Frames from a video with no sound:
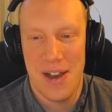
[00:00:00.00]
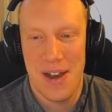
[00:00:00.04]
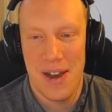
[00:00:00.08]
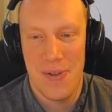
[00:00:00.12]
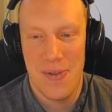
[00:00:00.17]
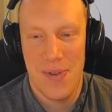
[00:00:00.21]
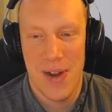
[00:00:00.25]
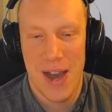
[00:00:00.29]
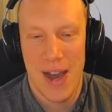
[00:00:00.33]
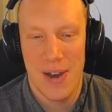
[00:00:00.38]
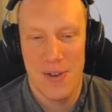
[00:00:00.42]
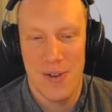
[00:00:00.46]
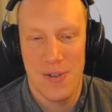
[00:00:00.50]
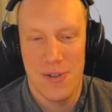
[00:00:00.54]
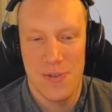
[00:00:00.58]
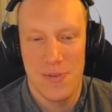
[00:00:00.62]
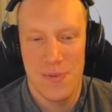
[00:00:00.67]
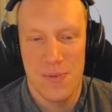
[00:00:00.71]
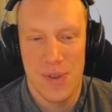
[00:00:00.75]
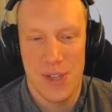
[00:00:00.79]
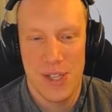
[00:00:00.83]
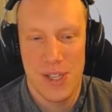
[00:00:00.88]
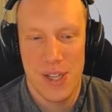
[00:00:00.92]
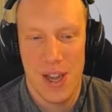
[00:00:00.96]

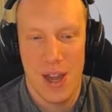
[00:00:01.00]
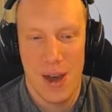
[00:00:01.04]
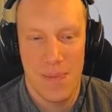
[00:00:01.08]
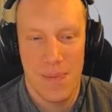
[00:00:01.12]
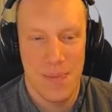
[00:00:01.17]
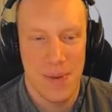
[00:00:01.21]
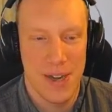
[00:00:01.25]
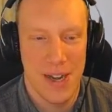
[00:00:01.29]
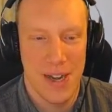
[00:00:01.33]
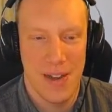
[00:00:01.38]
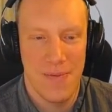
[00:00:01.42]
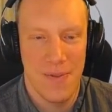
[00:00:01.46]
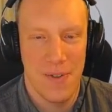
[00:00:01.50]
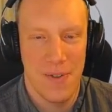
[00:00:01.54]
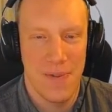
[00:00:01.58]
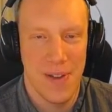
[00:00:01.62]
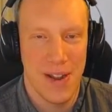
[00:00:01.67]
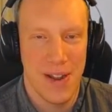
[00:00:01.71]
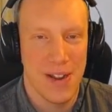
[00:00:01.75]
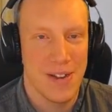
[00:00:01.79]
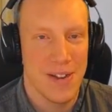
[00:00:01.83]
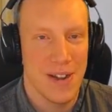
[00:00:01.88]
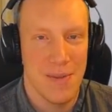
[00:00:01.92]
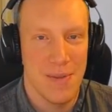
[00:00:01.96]
around with cup and
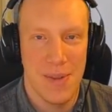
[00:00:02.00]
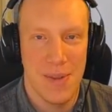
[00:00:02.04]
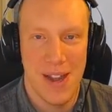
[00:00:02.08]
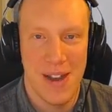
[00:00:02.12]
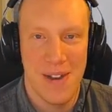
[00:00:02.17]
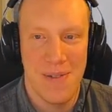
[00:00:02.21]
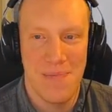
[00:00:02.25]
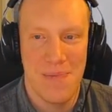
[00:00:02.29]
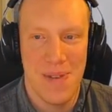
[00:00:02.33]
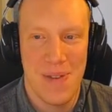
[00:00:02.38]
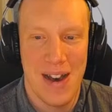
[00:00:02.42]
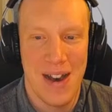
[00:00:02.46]
everything coming up.